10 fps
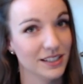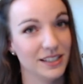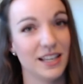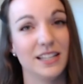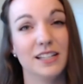
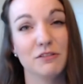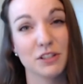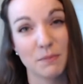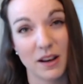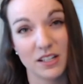they did
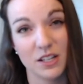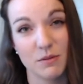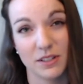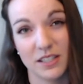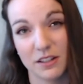respect you
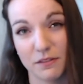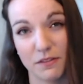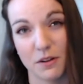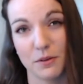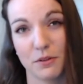and still
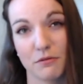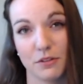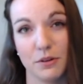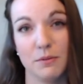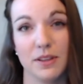follow
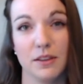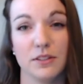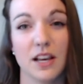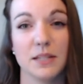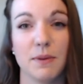through with those
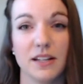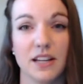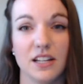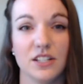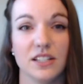
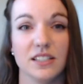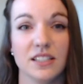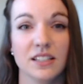expectations.